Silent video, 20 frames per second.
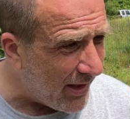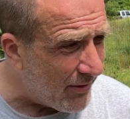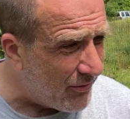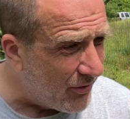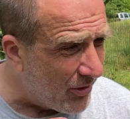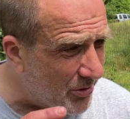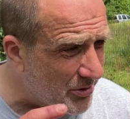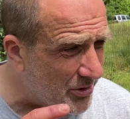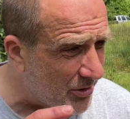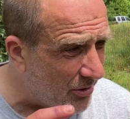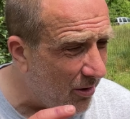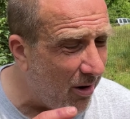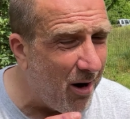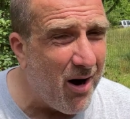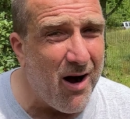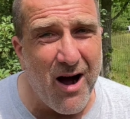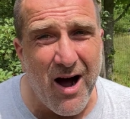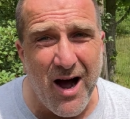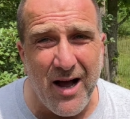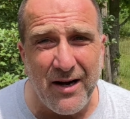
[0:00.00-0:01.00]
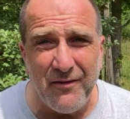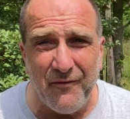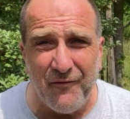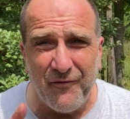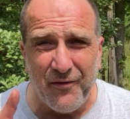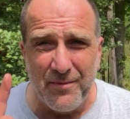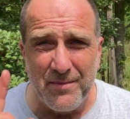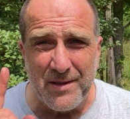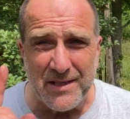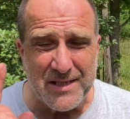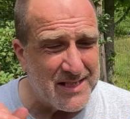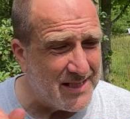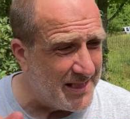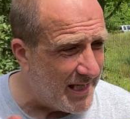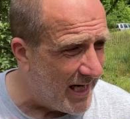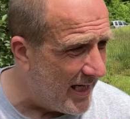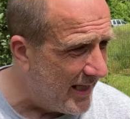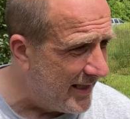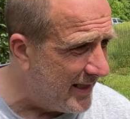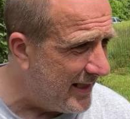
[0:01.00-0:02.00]
Those are hot from the
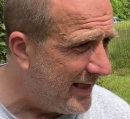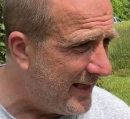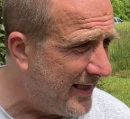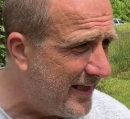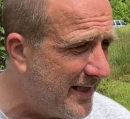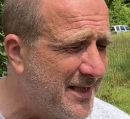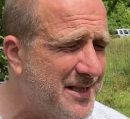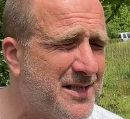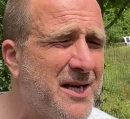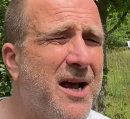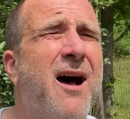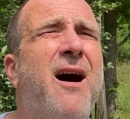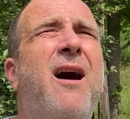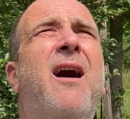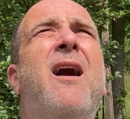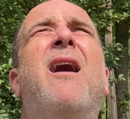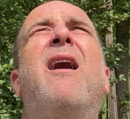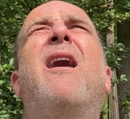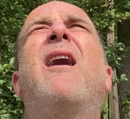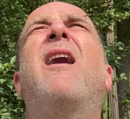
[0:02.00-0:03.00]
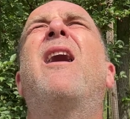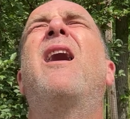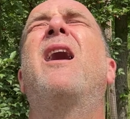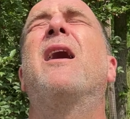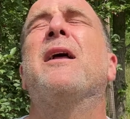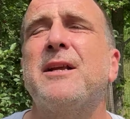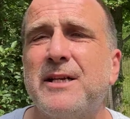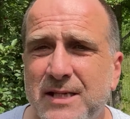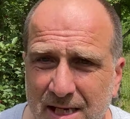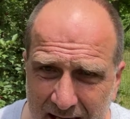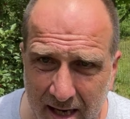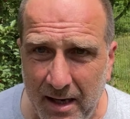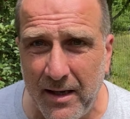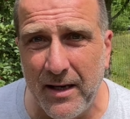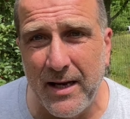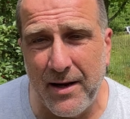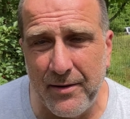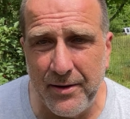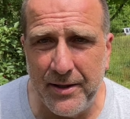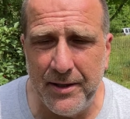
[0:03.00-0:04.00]
sun. It is hot as hell
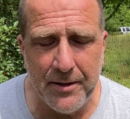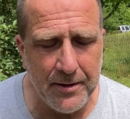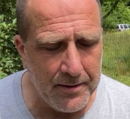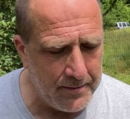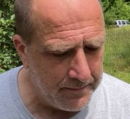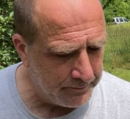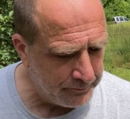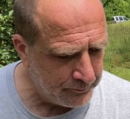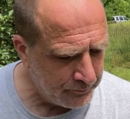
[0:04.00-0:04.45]
out here.